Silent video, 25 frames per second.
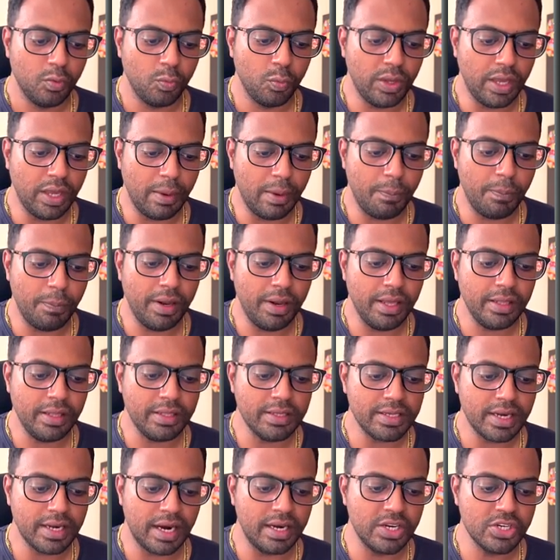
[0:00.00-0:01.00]
we apply
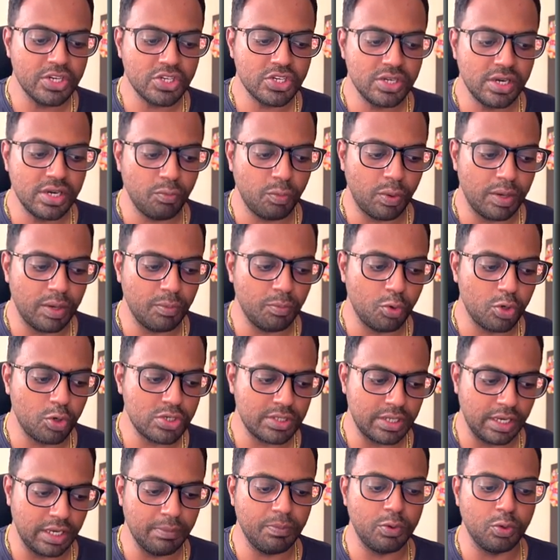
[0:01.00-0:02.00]
this additional one more
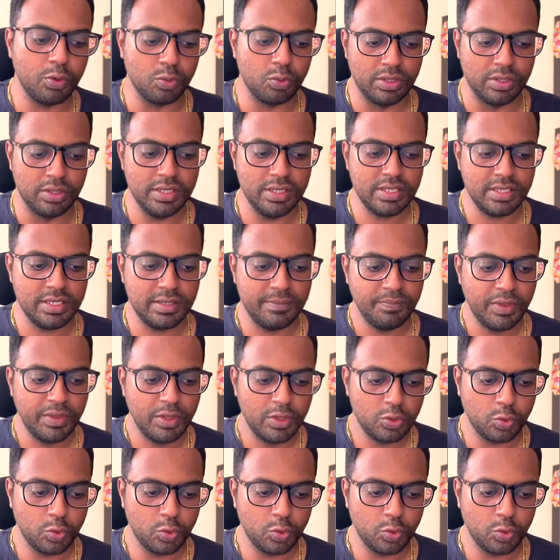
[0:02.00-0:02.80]
step to this.